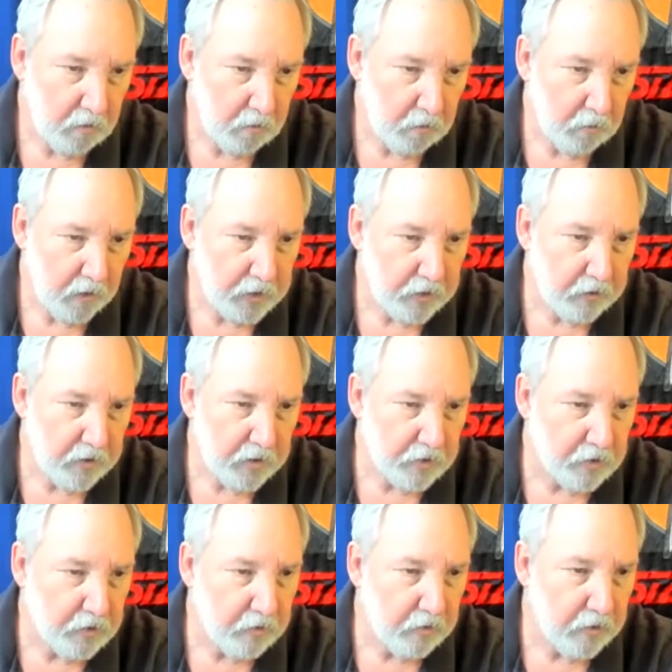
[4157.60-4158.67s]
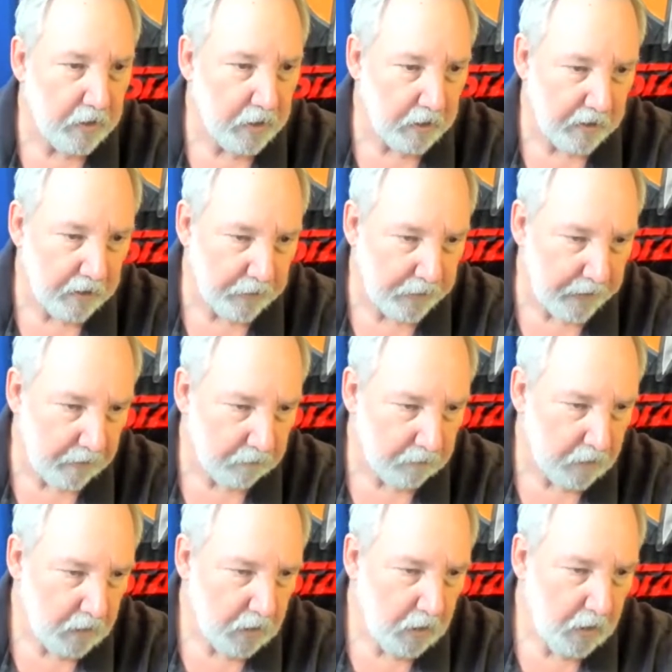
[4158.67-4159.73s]
What did you just do there? There we go.
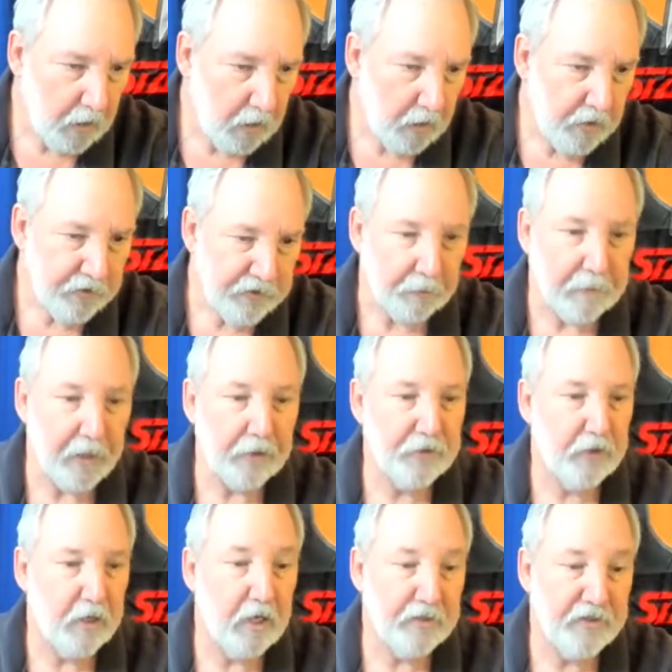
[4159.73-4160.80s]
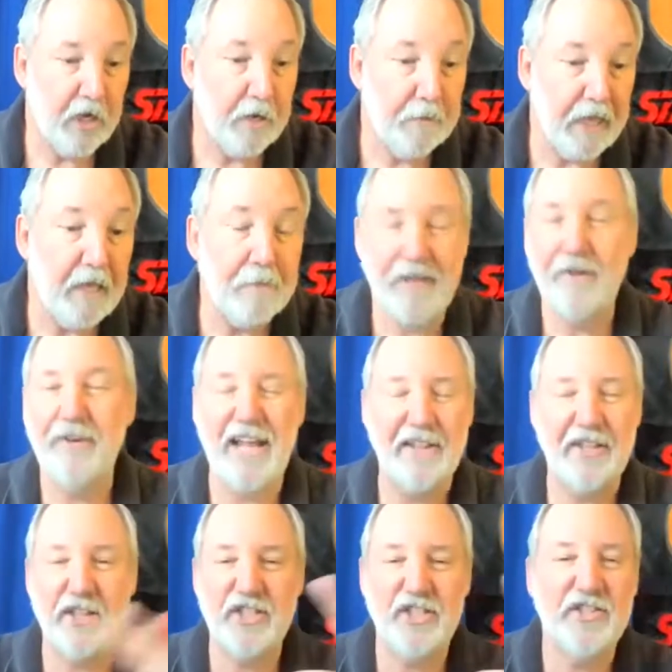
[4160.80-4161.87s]
Some emails, uh, some email. Now
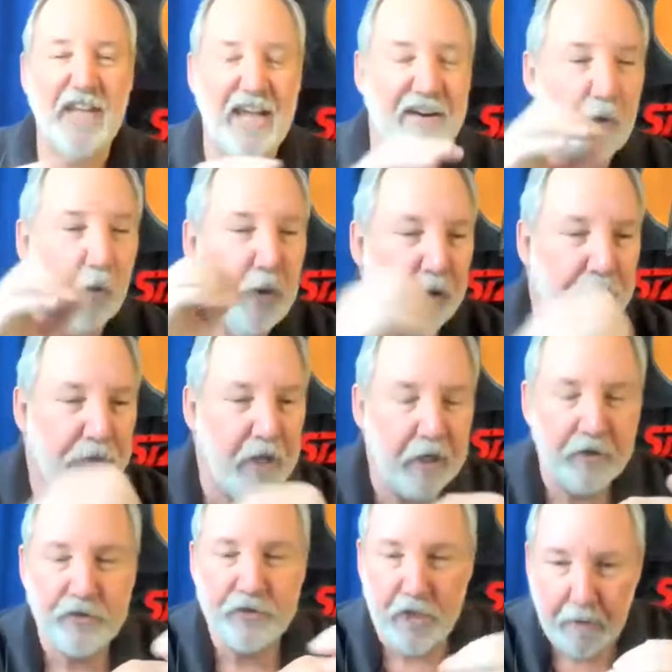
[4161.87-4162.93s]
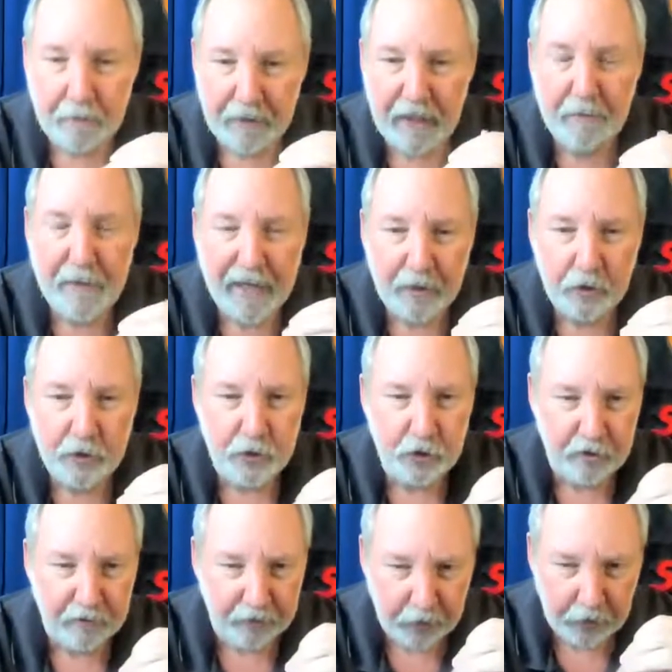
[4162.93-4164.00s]
this is kind of a weird thing. Some email
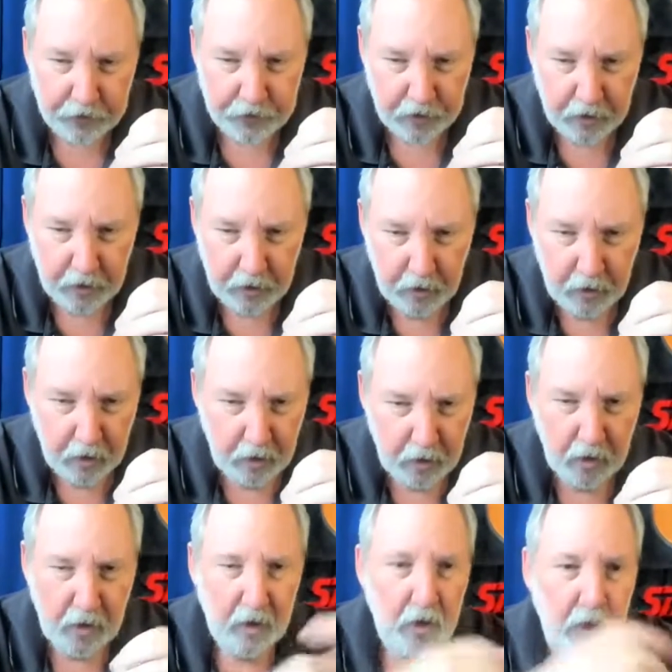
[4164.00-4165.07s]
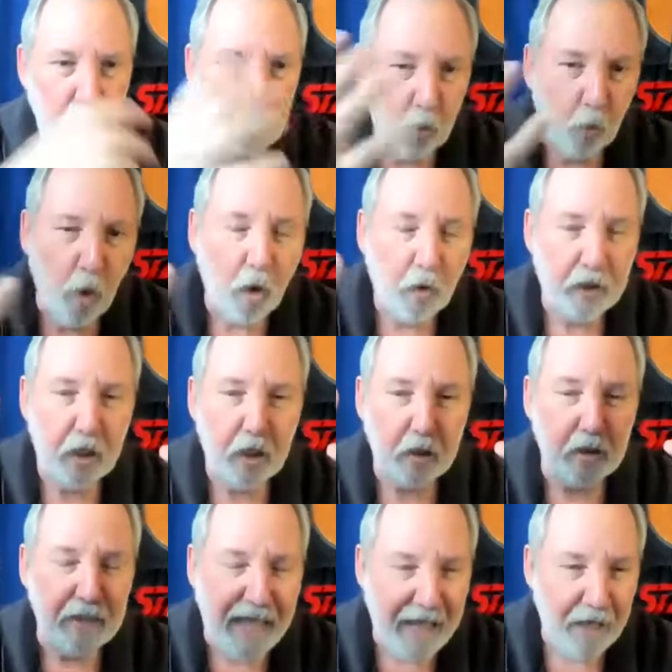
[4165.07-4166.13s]
servers won't
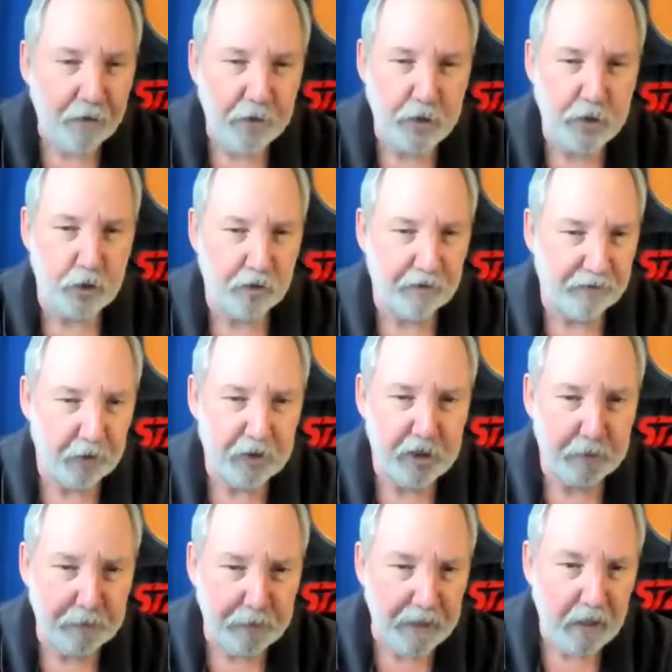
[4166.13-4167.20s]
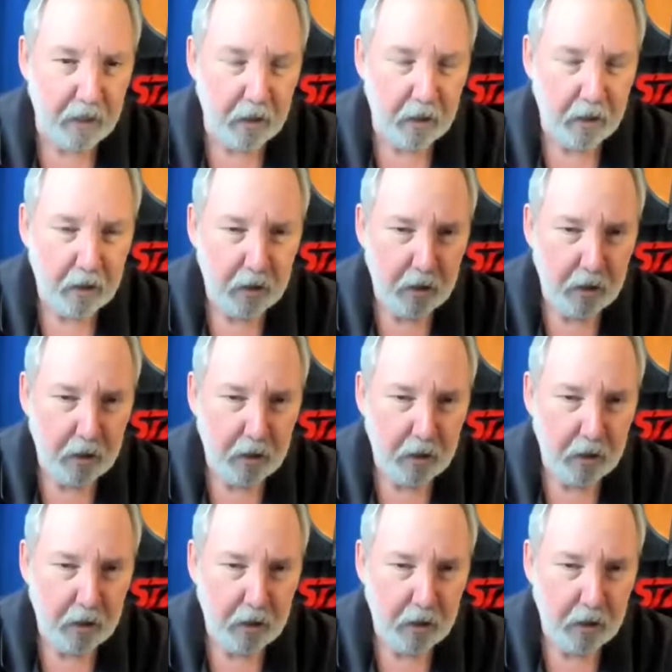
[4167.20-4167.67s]
allow the server to be